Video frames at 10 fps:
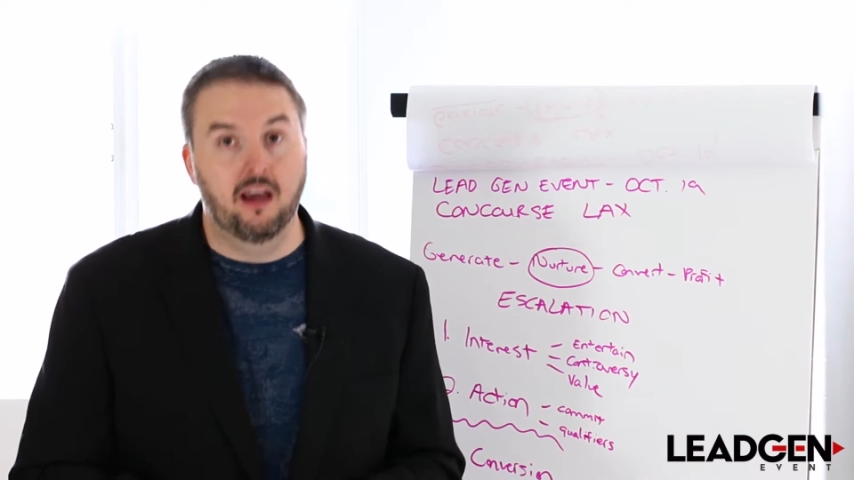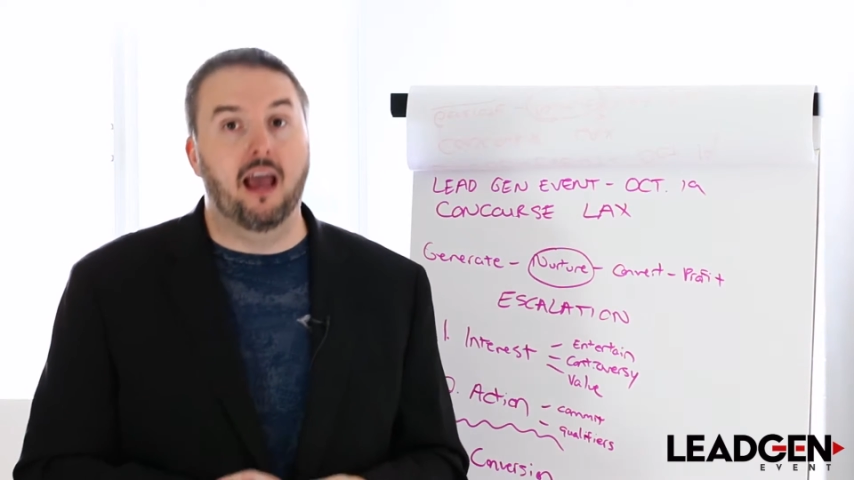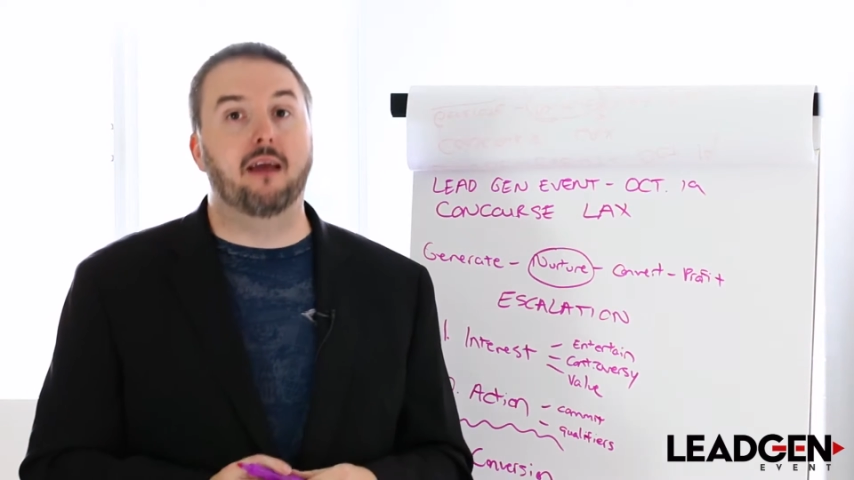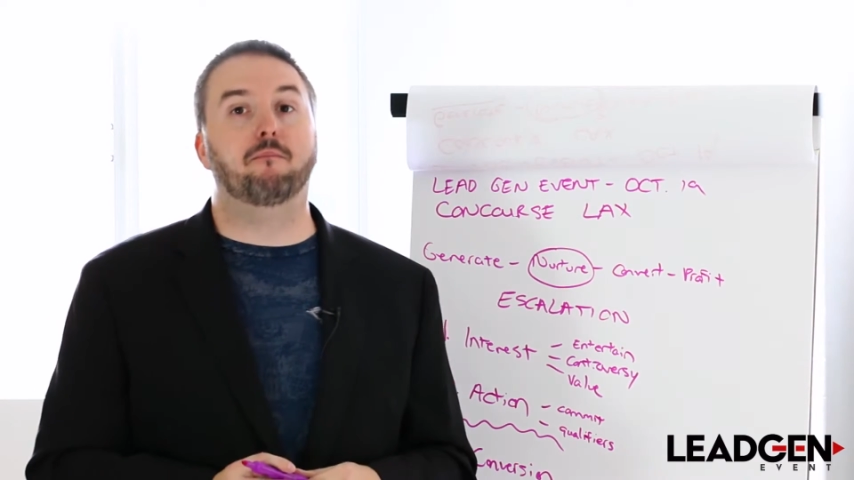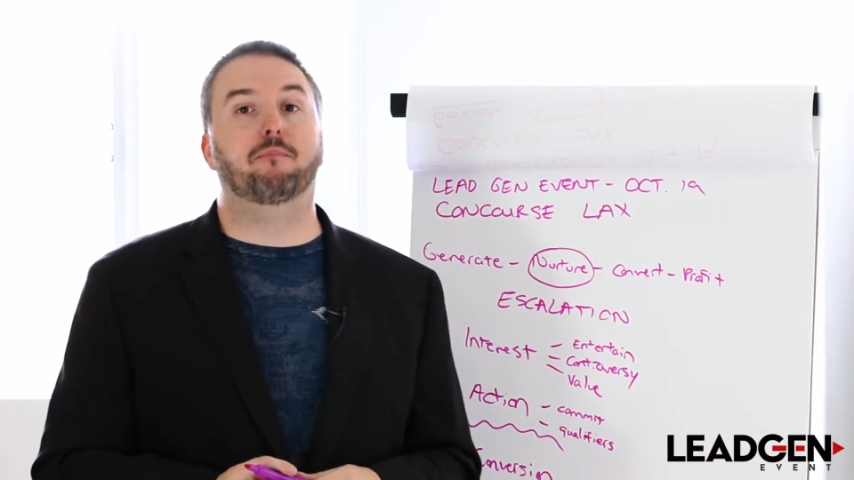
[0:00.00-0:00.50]

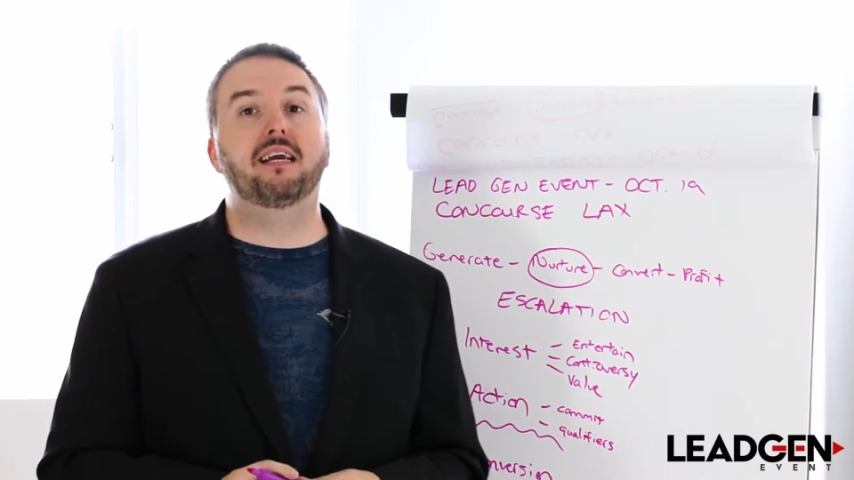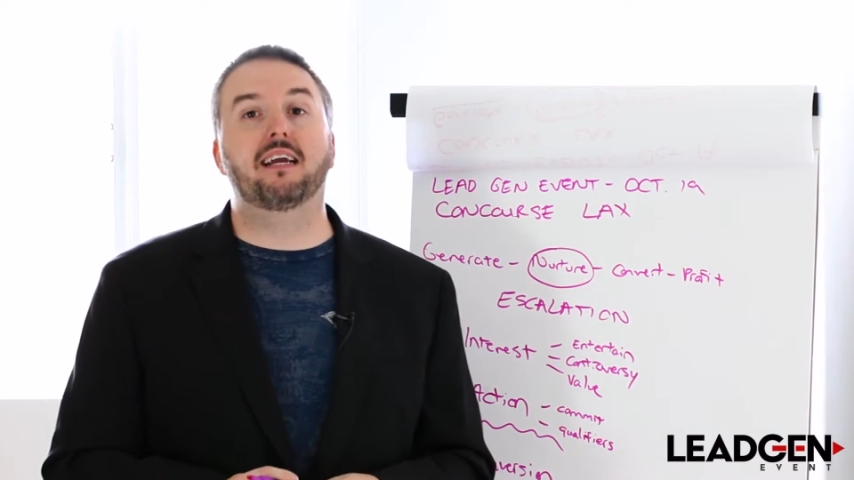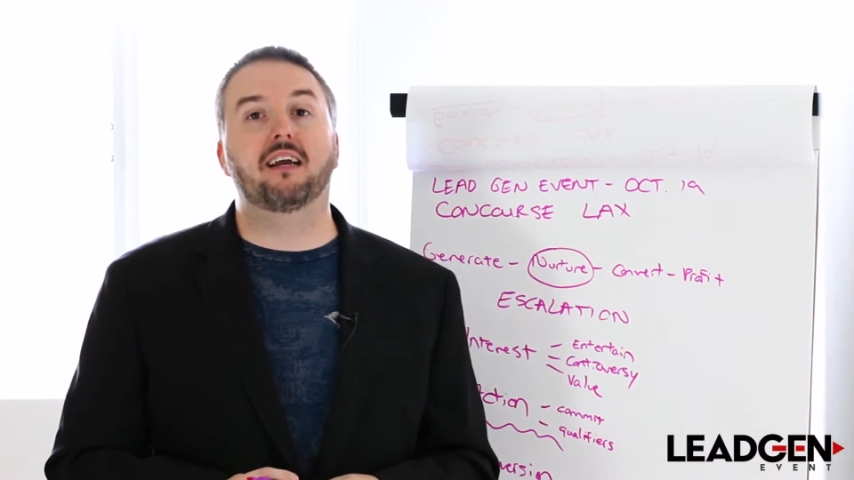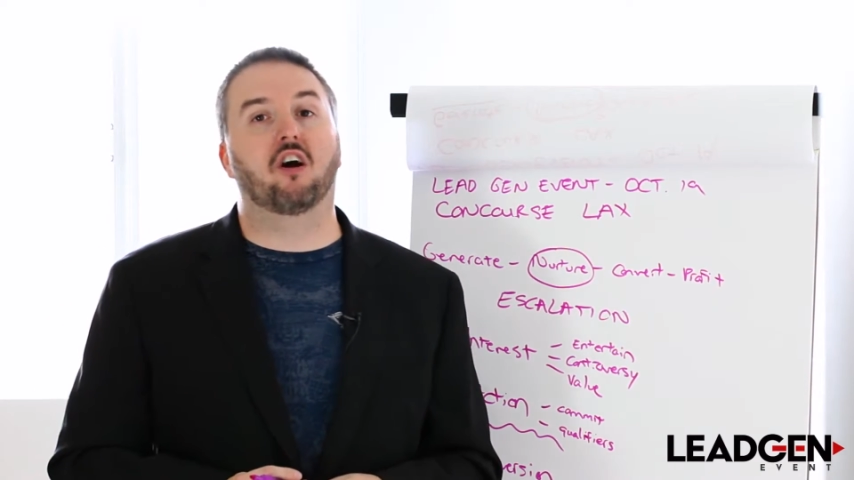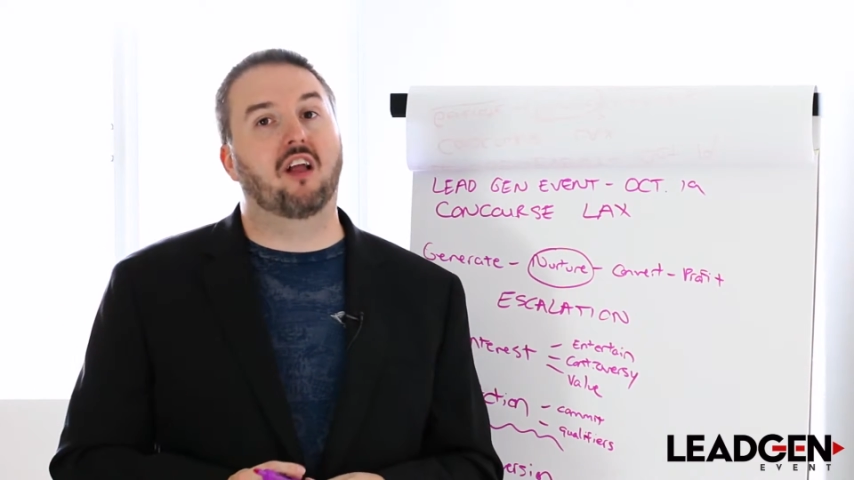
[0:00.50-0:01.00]
and
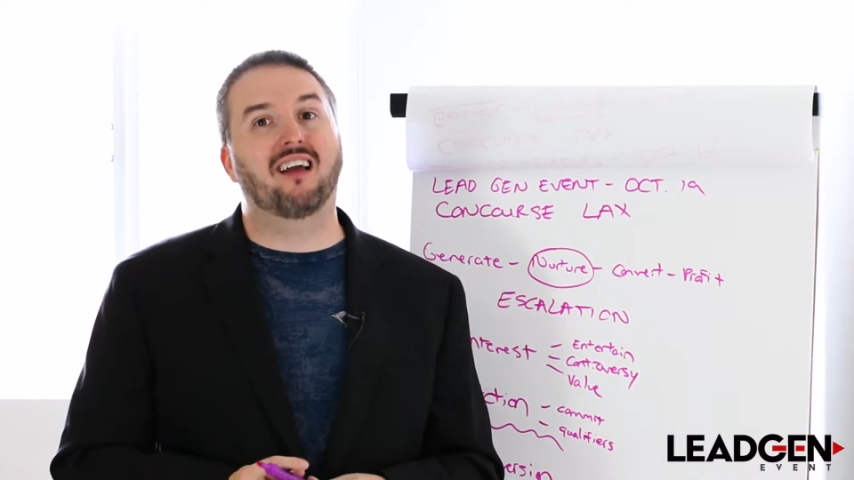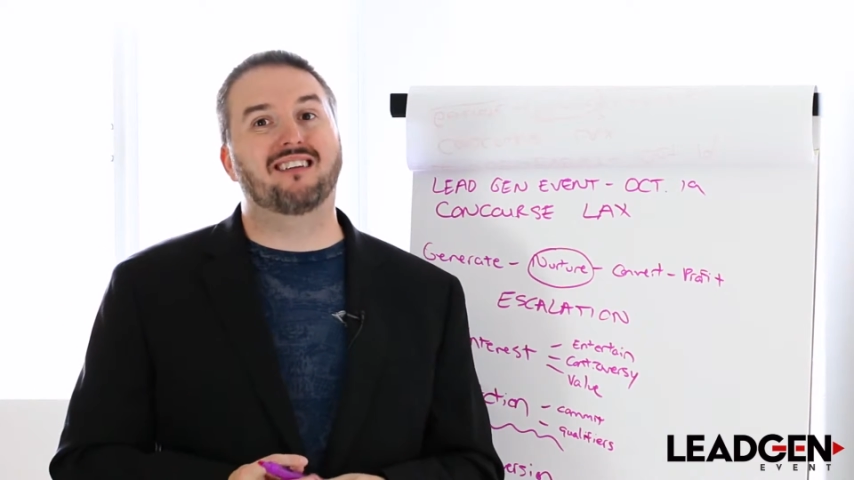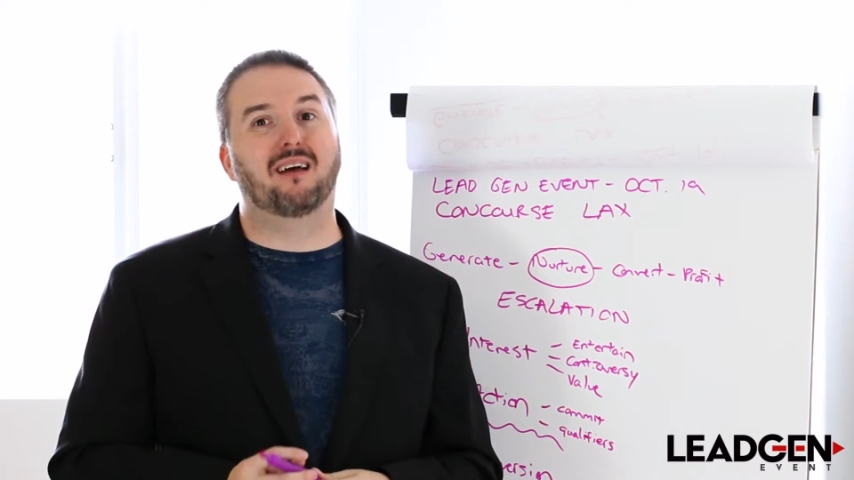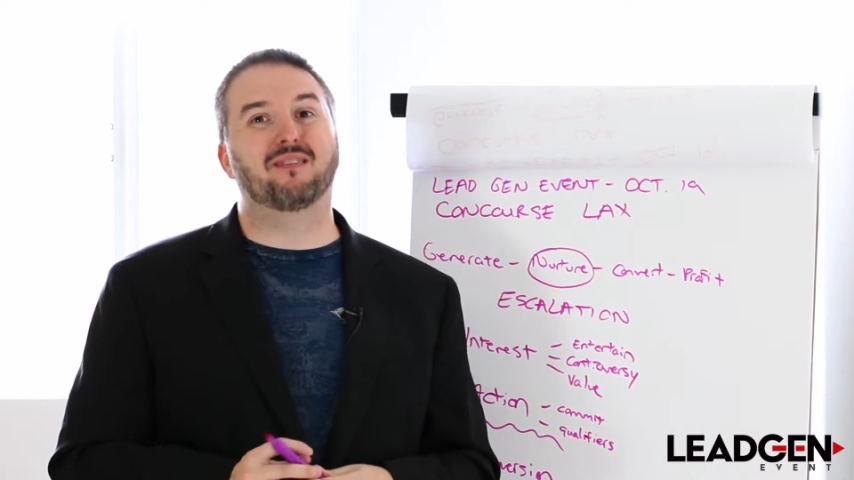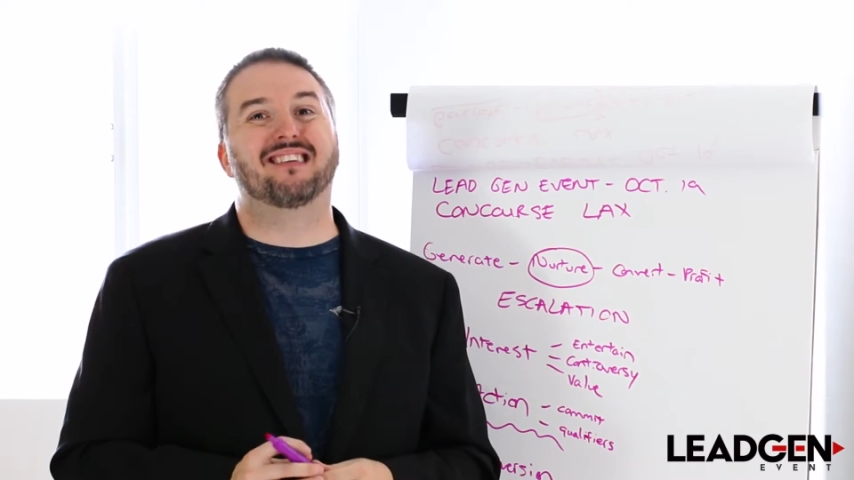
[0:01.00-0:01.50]
B, a lot of
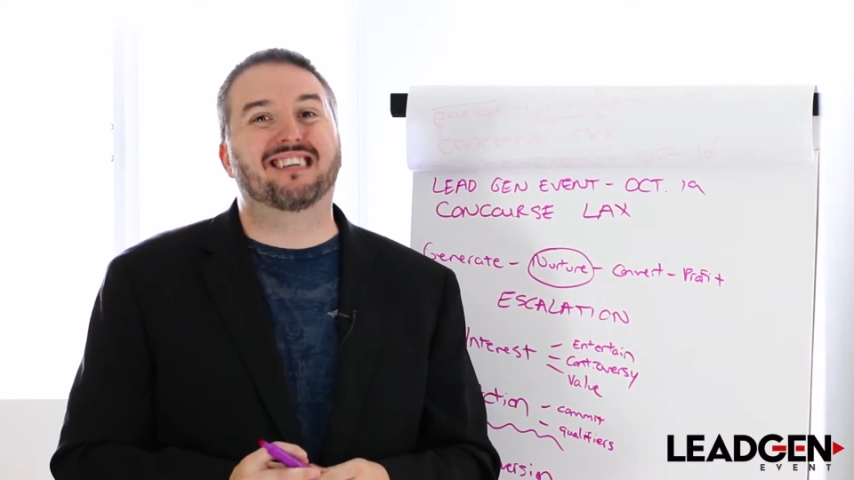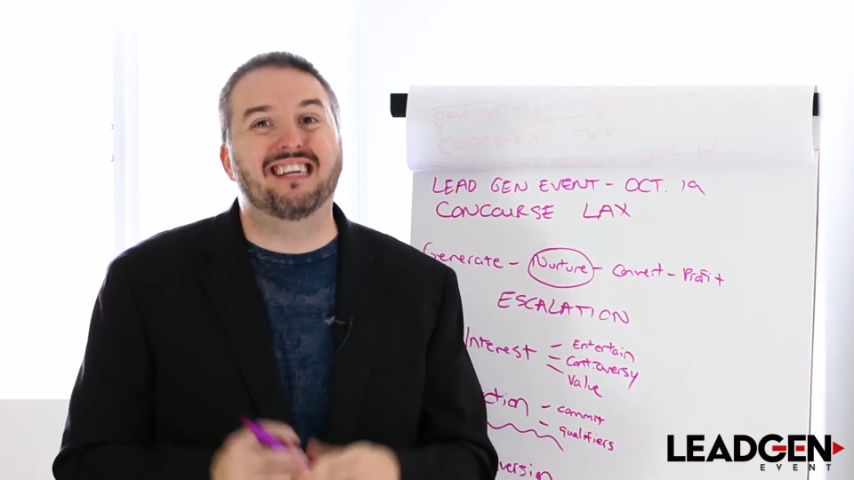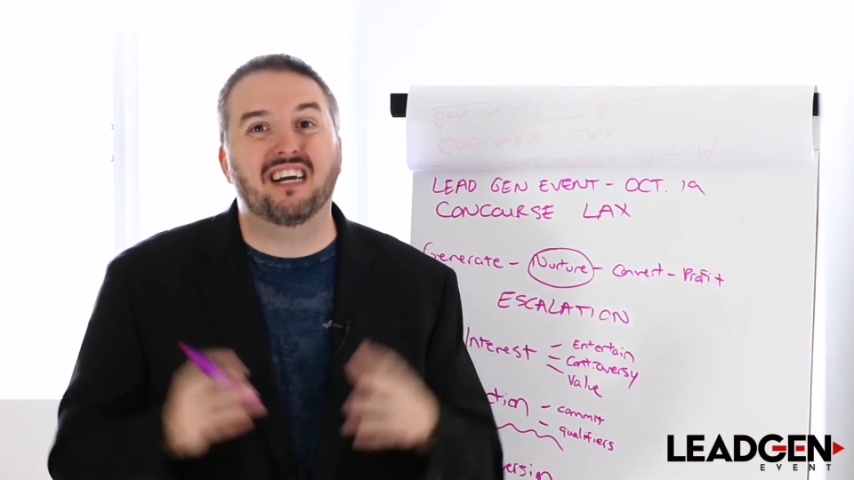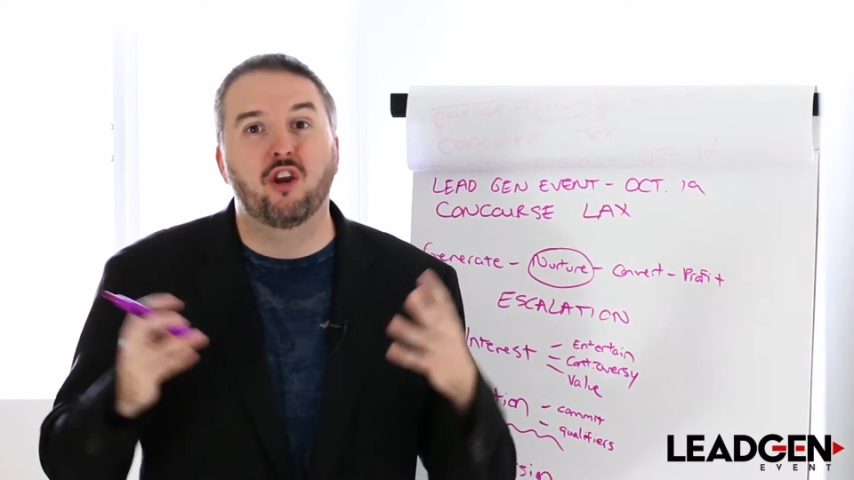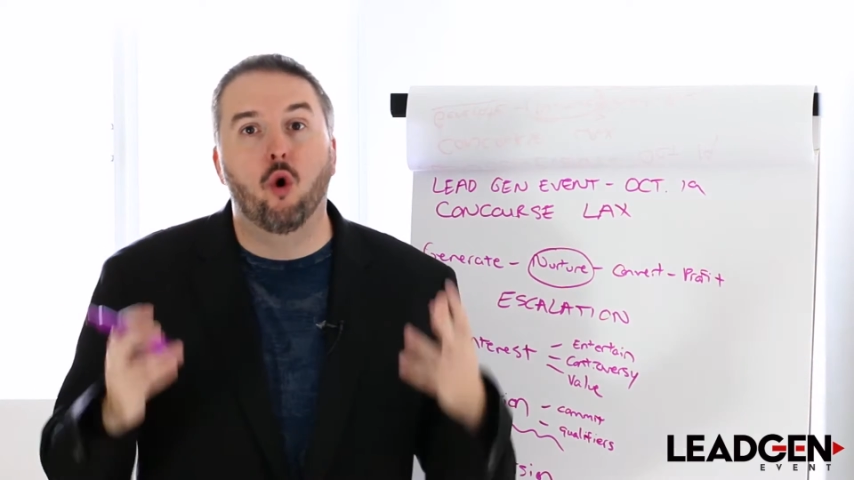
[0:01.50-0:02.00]
times it's
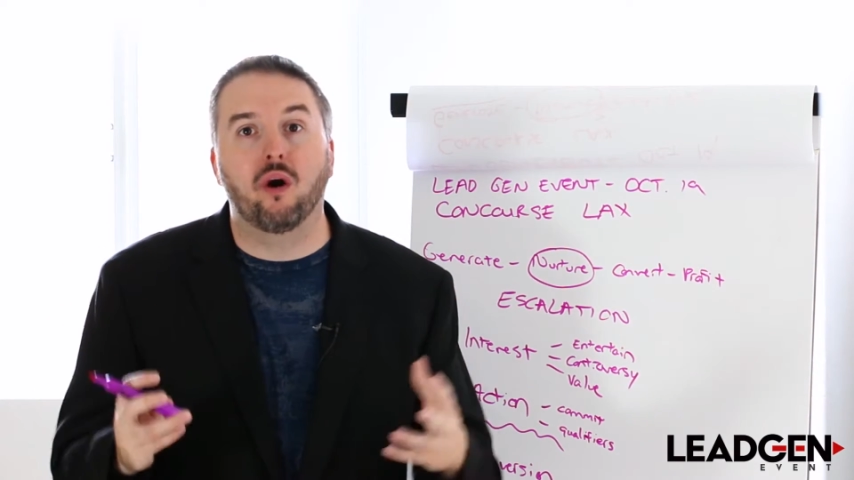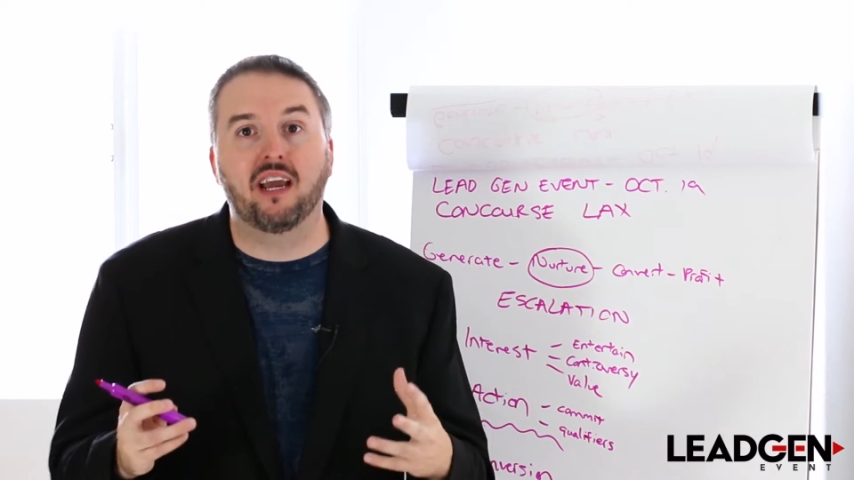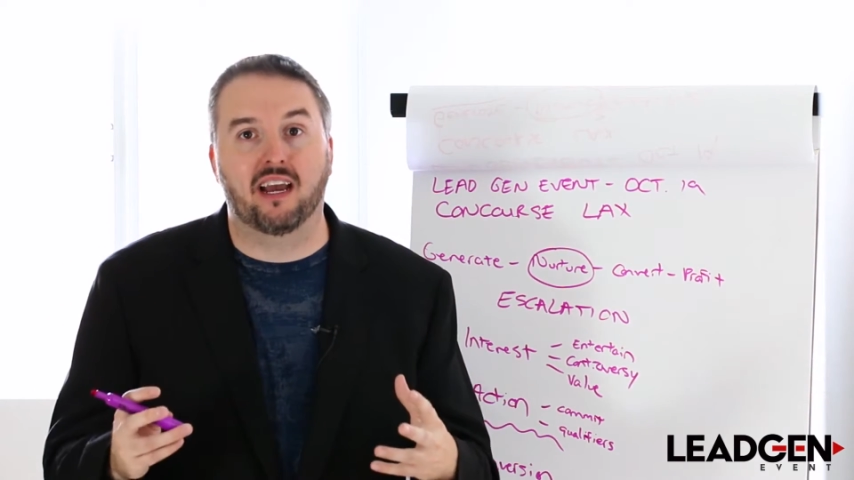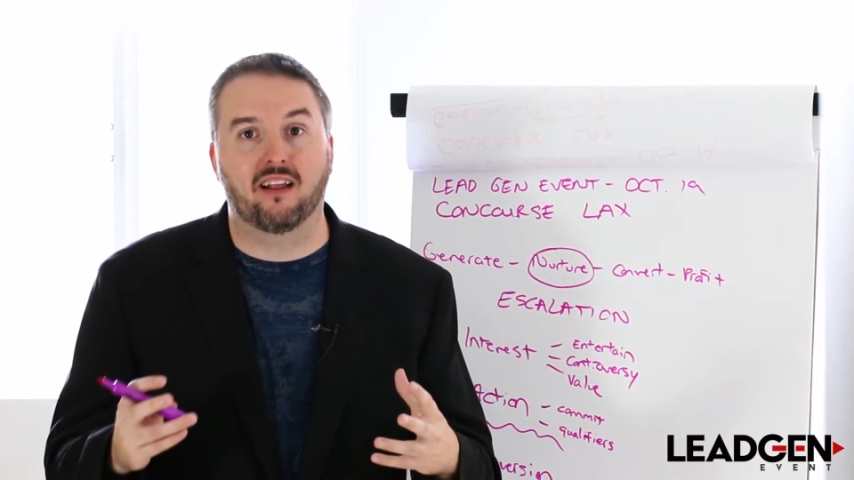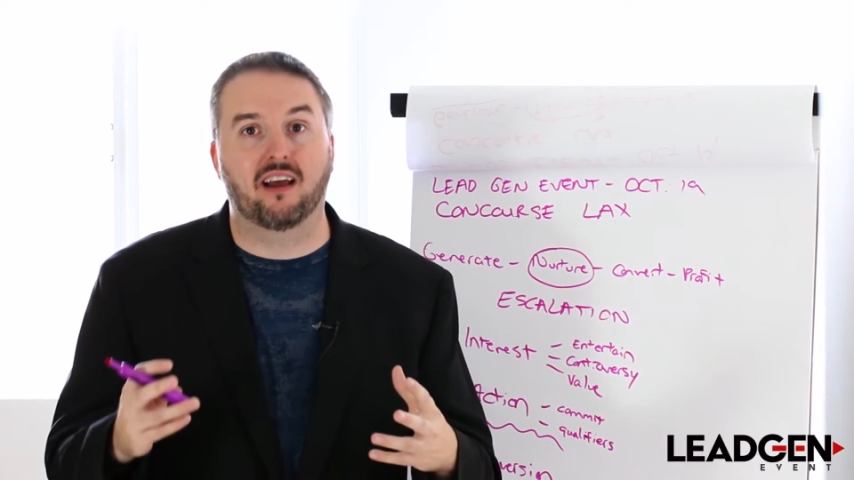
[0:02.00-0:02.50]
getting annoying.